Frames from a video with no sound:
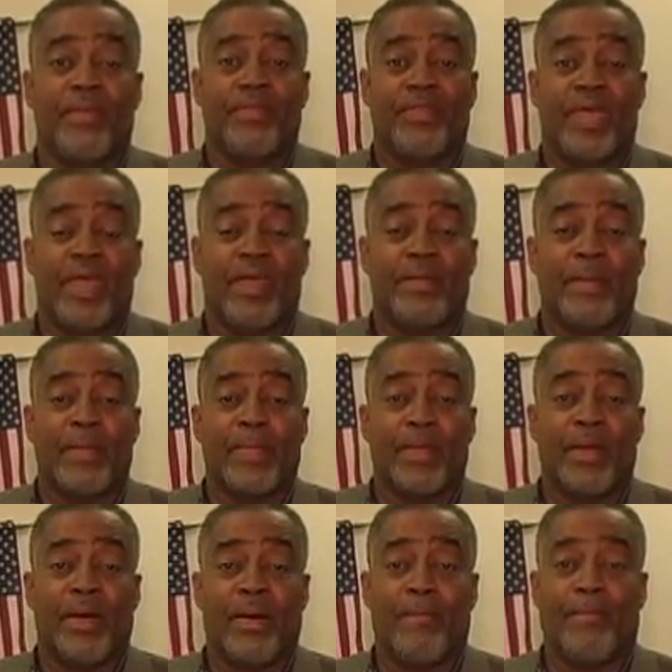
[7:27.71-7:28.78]
that
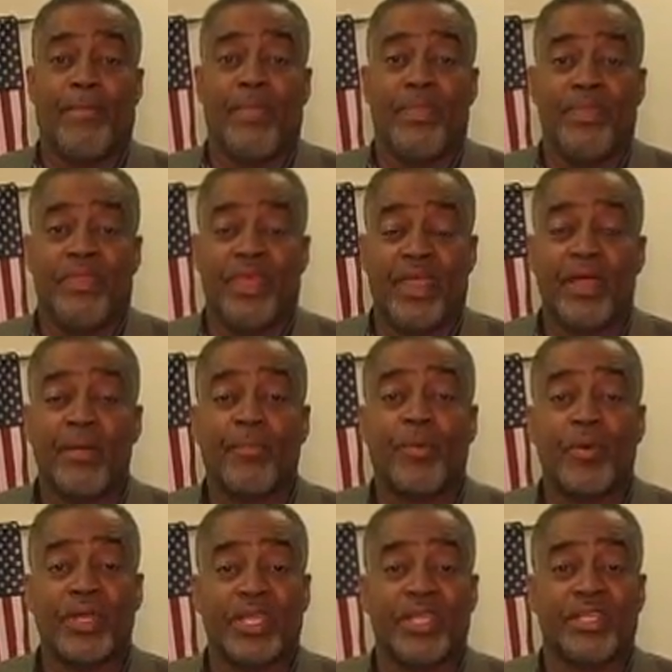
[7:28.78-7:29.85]
they're
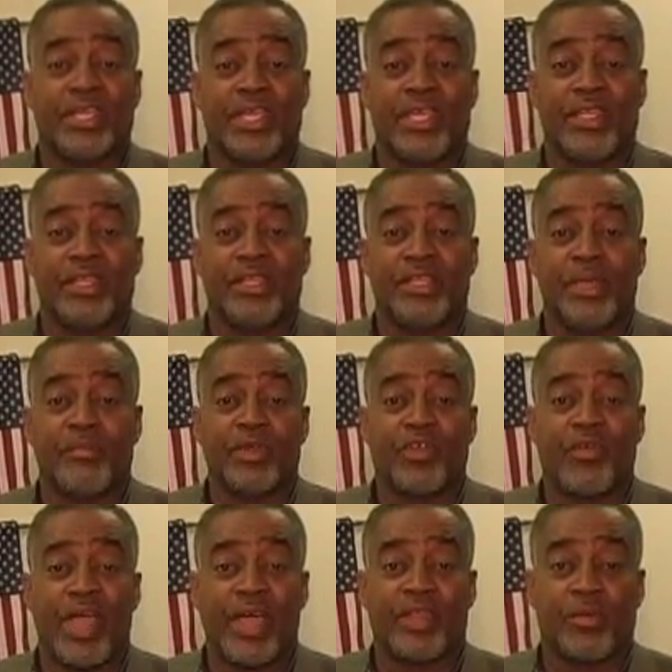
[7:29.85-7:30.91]
putting the
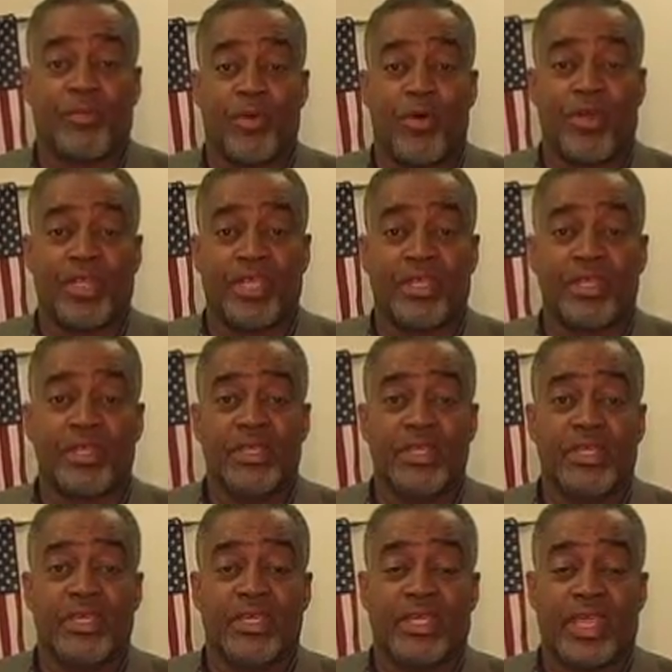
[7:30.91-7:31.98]
Democratic Party,
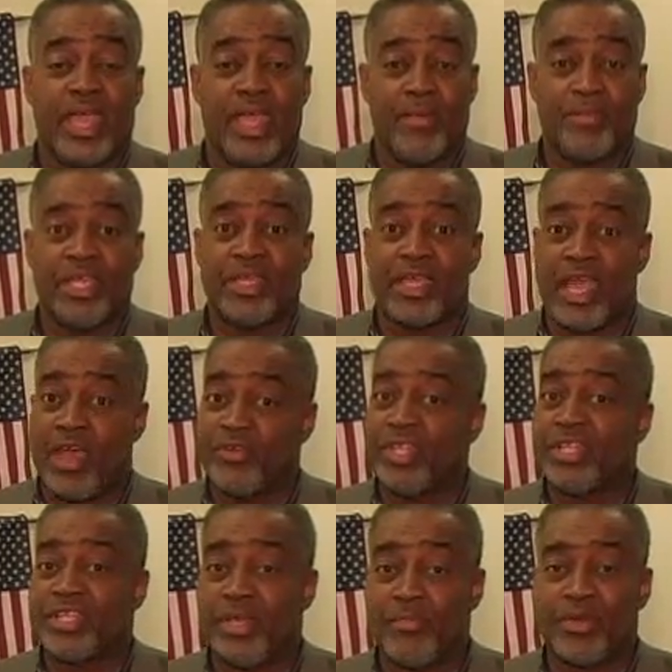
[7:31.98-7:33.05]
Camden County
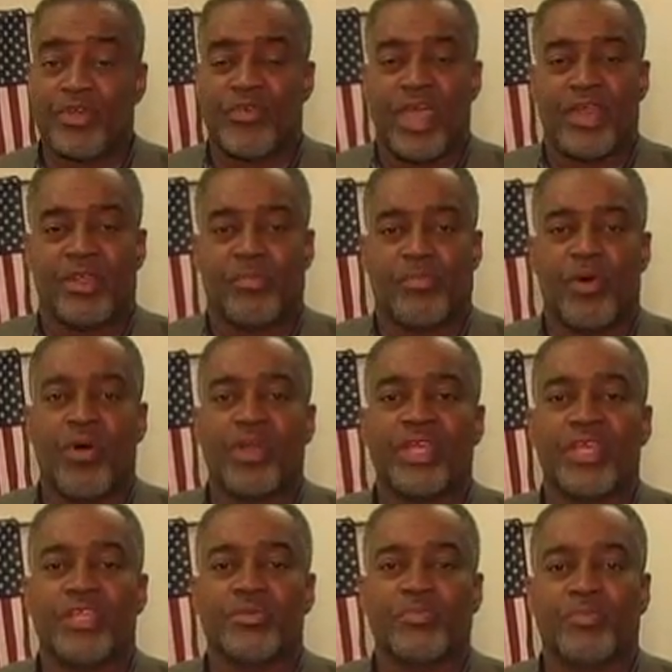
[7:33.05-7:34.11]
Democratic
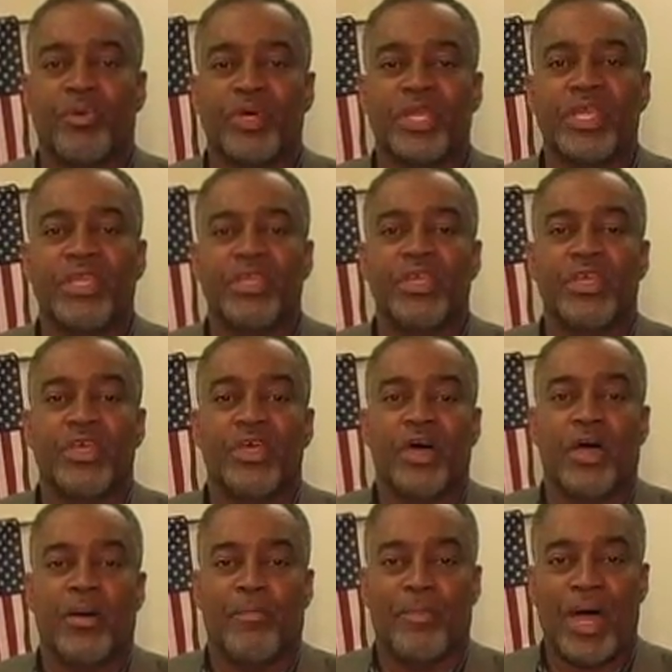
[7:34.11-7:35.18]
Party, is putting
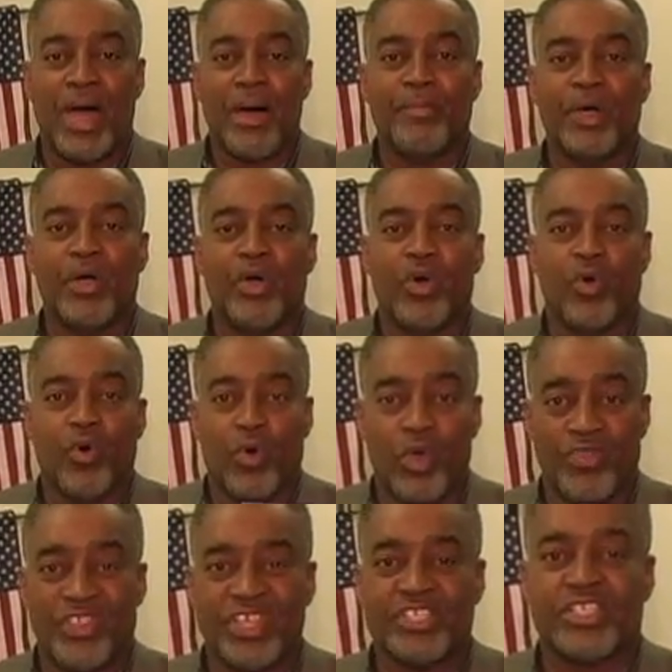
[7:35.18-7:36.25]
Obama
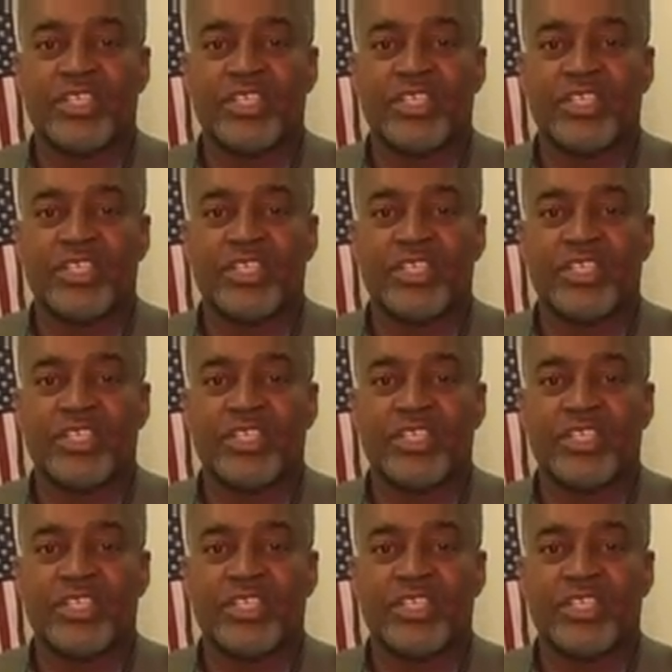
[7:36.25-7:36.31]
on this